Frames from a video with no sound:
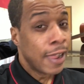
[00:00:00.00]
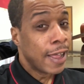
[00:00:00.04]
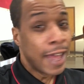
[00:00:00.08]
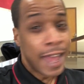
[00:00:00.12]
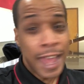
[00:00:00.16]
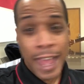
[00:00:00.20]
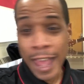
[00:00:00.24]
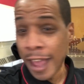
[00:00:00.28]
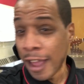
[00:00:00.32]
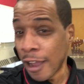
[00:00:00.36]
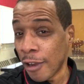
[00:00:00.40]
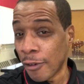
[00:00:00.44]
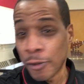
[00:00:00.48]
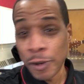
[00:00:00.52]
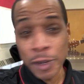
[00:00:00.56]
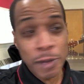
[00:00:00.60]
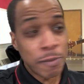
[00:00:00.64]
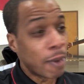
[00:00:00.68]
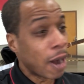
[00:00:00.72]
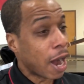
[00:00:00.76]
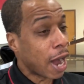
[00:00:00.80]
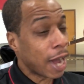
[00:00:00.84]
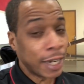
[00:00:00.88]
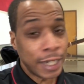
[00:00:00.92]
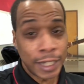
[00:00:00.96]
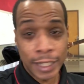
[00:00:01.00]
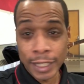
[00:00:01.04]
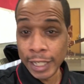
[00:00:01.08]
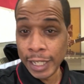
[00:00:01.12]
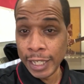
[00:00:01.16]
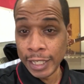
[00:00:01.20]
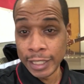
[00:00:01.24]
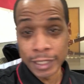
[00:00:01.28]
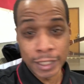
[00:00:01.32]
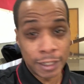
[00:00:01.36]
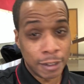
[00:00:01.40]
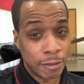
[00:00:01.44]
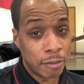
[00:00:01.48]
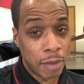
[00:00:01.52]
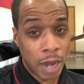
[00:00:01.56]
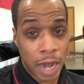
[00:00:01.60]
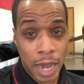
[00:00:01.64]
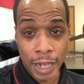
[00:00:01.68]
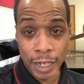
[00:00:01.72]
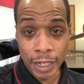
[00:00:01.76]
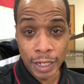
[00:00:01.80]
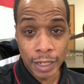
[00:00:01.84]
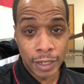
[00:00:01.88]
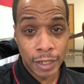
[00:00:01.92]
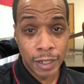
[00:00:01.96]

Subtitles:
Everybody needs somebody.